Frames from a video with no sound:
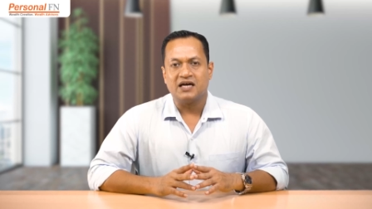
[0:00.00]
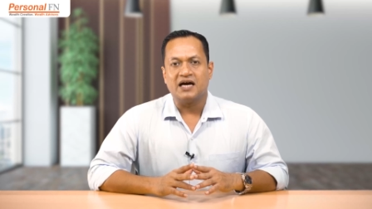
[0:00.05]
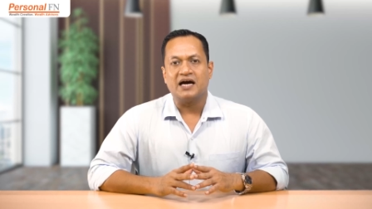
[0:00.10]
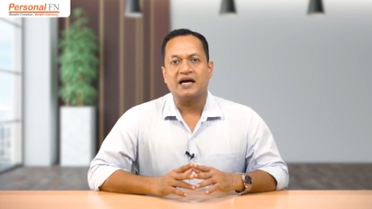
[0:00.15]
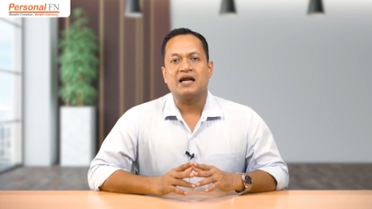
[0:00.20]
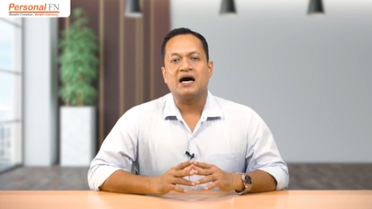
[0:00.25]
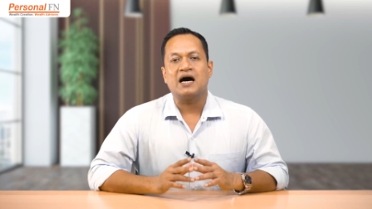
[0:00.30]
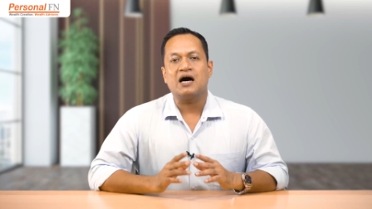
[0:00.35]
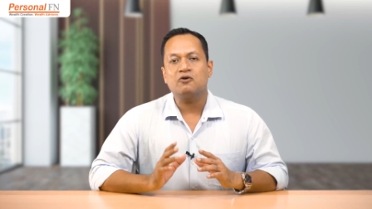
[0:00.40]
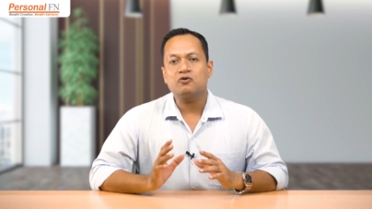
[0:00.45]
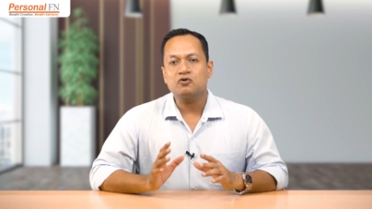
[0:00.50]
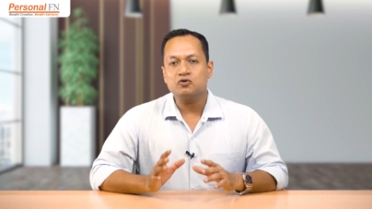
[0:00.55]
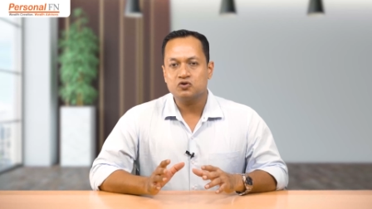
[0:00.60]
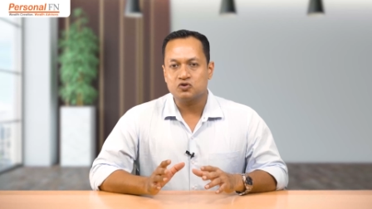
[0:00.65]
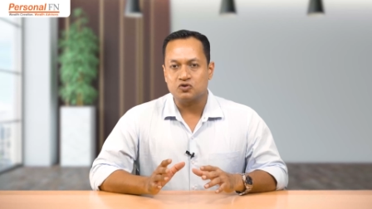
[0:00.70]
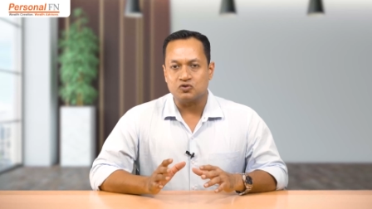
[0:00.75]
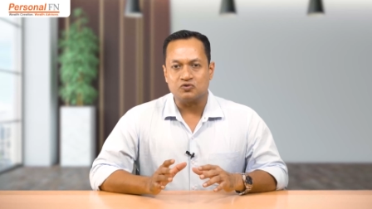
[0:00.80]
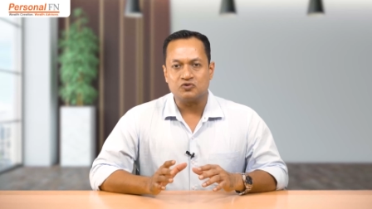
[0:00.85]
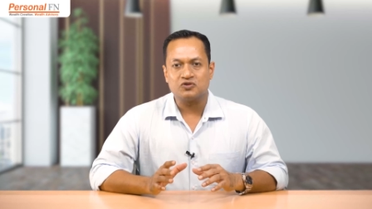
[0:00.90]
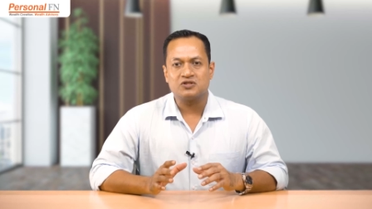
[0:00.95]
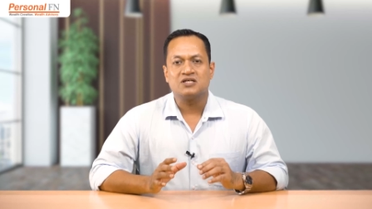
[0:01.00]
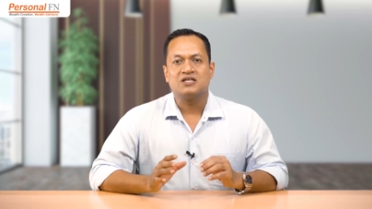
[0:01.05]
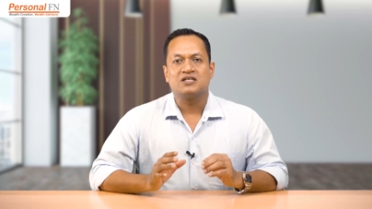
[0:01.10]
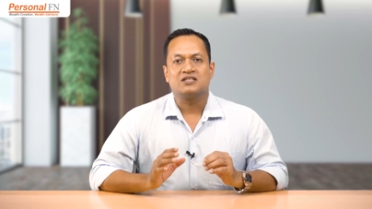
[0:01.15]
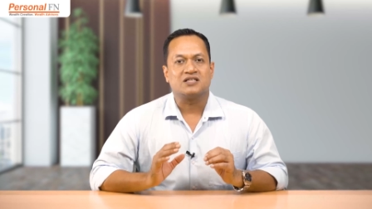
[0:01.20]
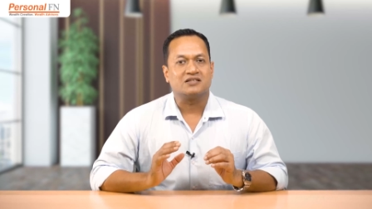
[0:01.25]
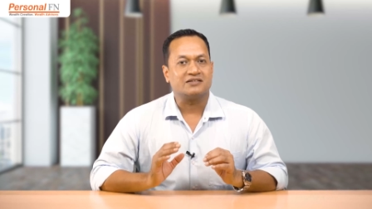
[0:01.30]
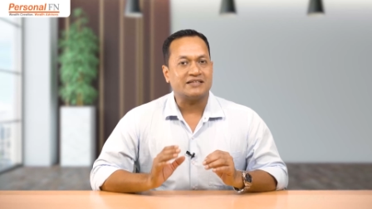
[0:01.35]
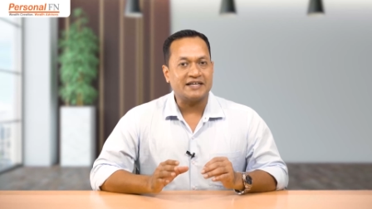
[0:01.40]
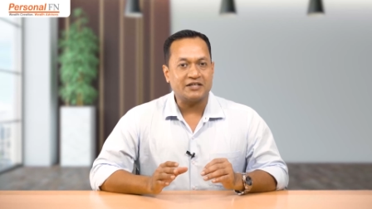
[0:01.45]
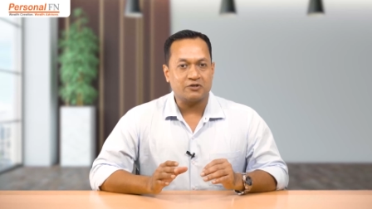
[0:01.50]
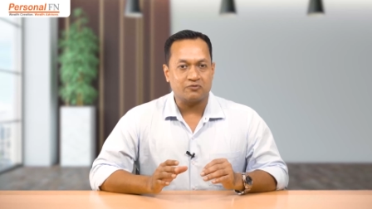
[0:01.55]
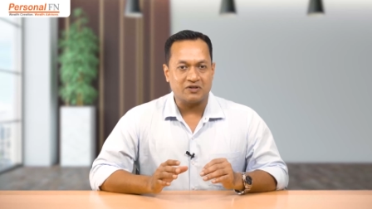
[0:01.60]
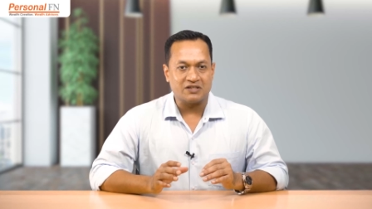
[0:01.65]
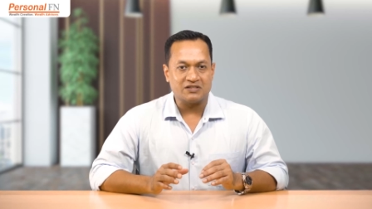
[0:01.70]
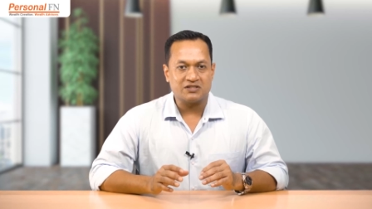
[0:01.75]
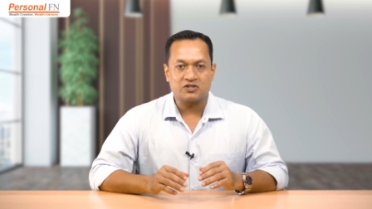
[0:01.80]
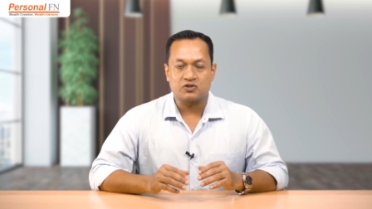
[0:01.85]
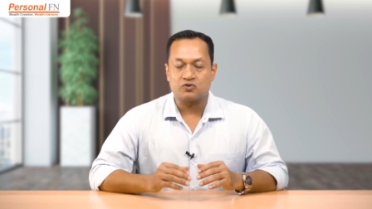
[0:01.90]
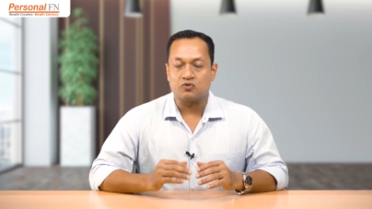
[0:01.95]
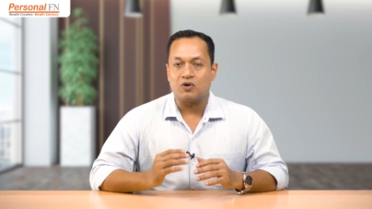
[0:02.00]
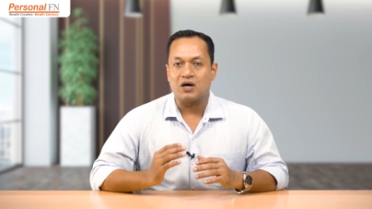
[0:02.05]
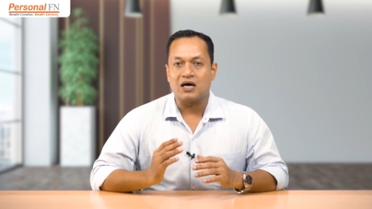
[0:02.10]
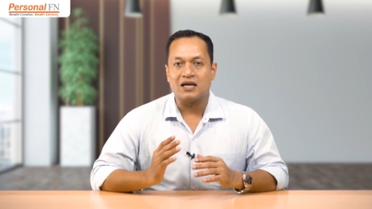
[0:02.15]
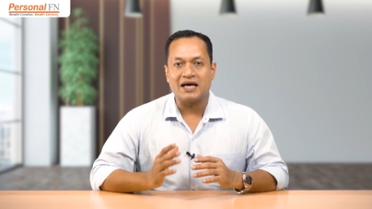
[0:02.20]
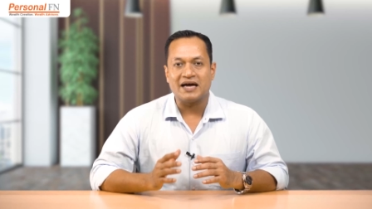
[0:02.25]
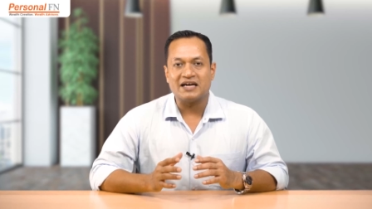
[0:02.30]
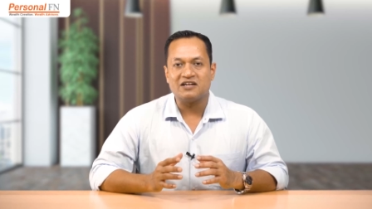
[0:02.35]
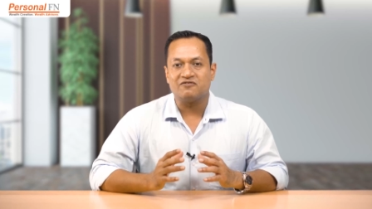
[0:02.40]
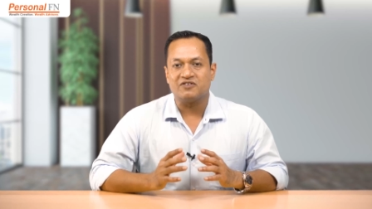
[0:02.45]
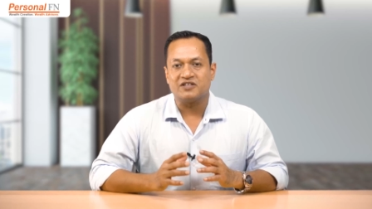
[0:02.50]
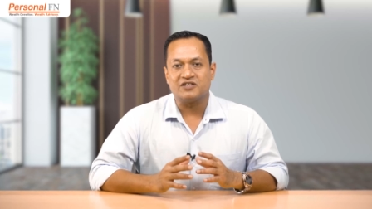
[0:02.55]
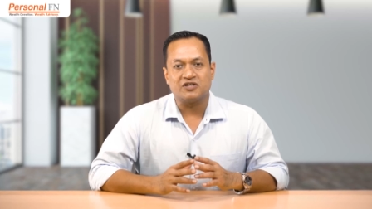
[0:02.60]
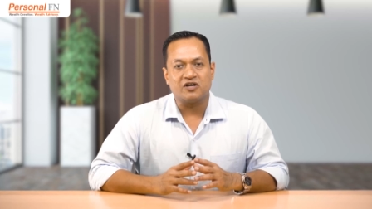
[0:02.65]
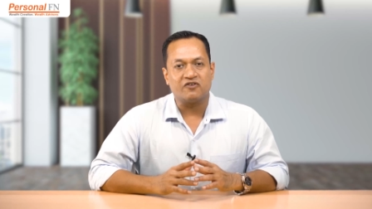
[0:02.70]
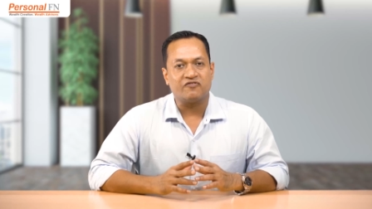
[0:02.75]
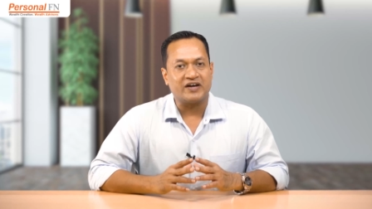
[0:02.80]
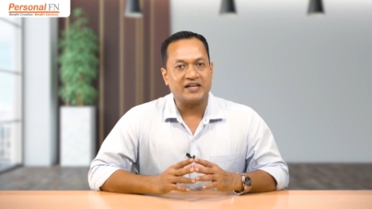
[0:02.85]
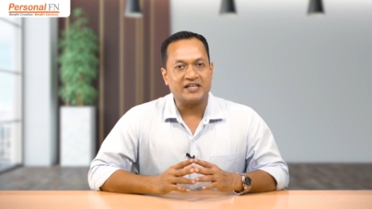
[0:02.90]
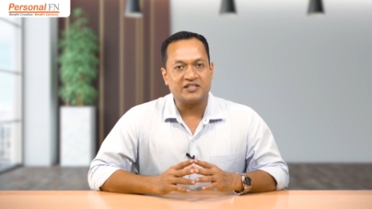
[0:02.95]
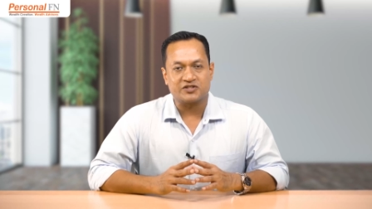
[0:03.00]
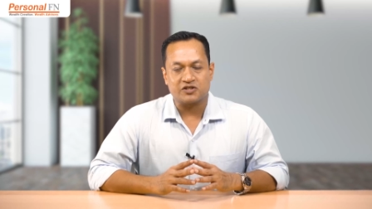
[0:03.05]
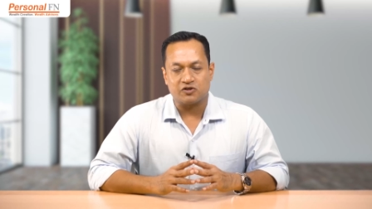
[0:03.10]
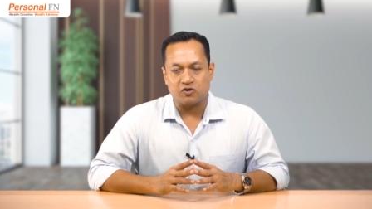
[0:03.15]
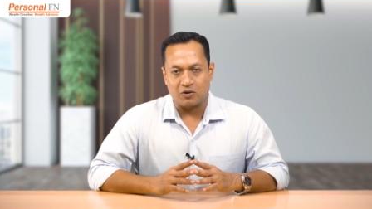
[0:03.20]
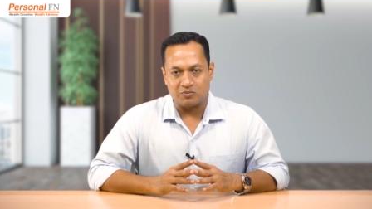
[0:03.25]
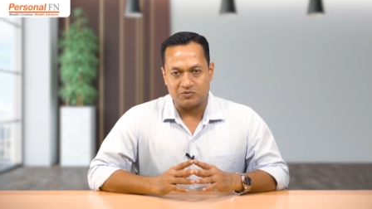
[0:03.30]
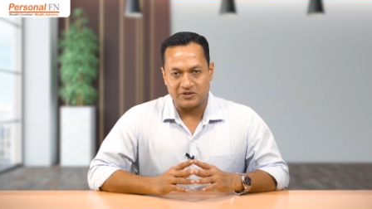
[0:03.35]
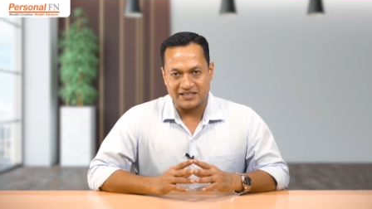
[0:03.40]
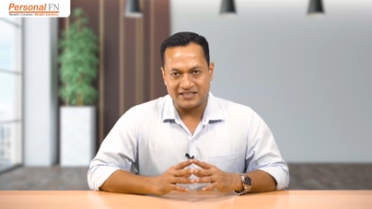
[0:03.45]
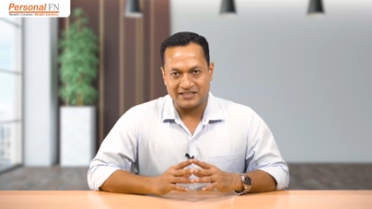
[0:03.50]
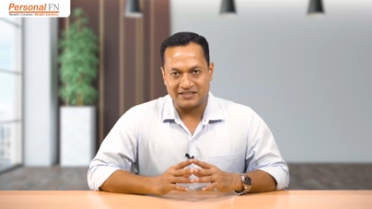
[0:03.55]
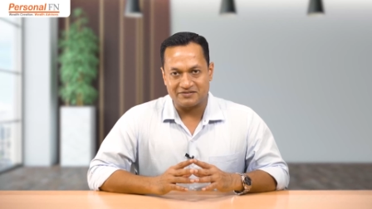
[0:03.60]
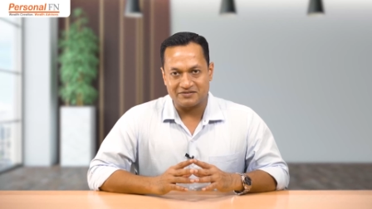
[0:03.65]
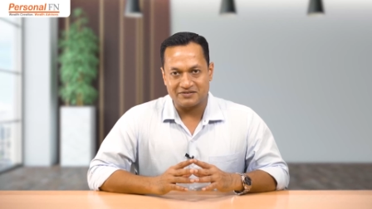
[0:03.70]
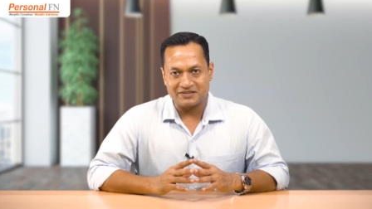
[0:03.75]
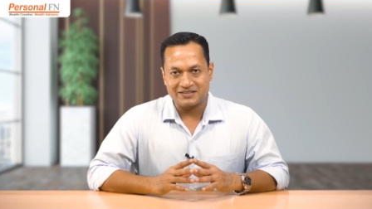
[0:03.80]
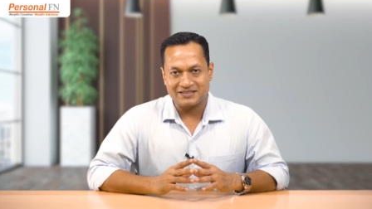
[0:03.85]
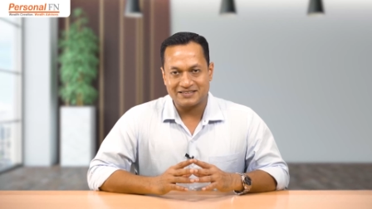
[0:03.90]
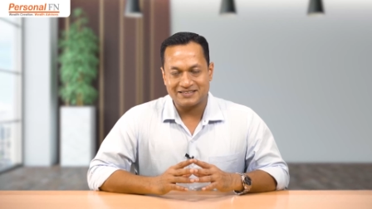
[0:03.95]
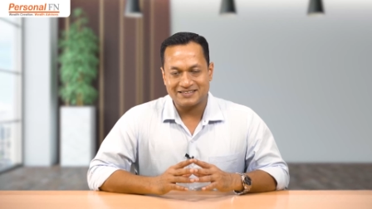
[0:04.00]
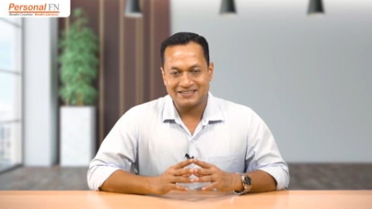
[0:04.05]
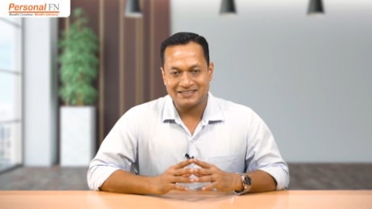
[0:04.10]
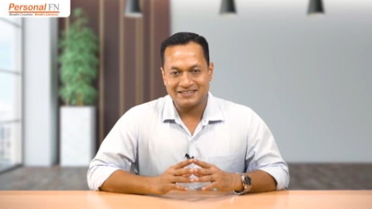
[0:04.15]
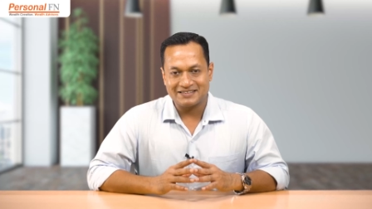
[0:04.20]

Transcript: and how to choose the right ones to align with your financial objectives.